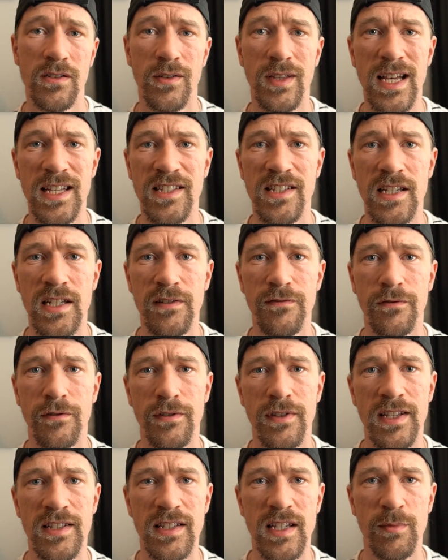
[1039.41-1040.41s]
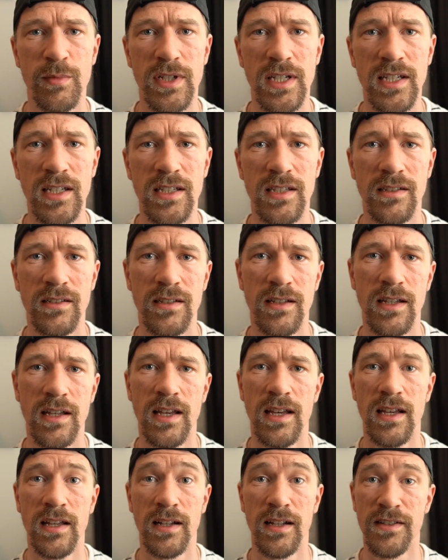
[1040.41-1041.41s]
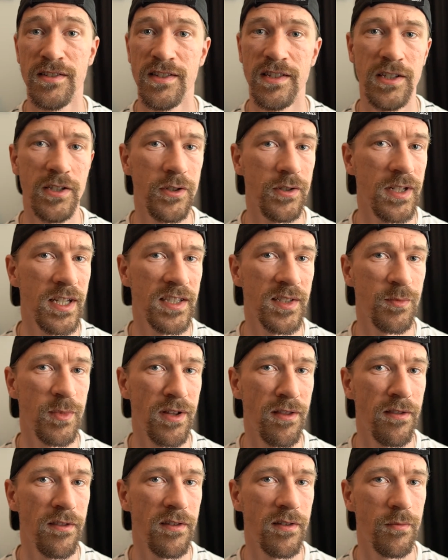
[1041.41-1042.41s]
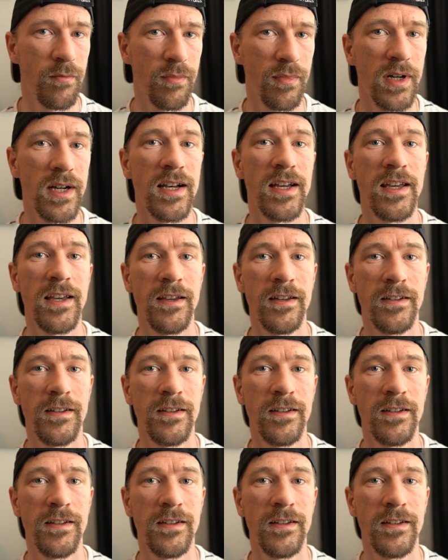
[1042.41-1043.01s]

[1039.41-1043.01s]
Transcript: that's it for this update, and I'll see you next month. Bye.